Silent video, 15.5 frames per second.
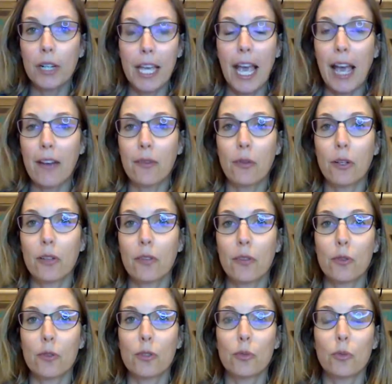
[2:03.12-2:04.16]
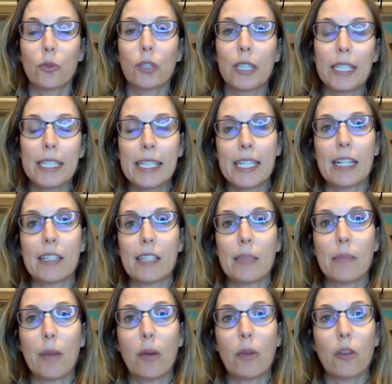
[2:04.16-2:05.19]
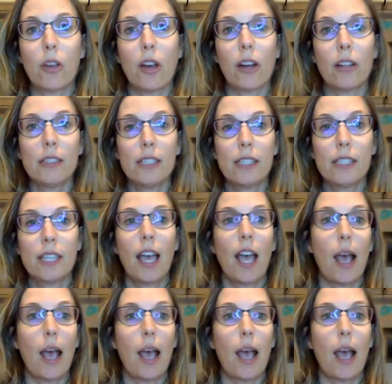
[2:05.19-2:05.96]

have one of those really sexy mouth guards,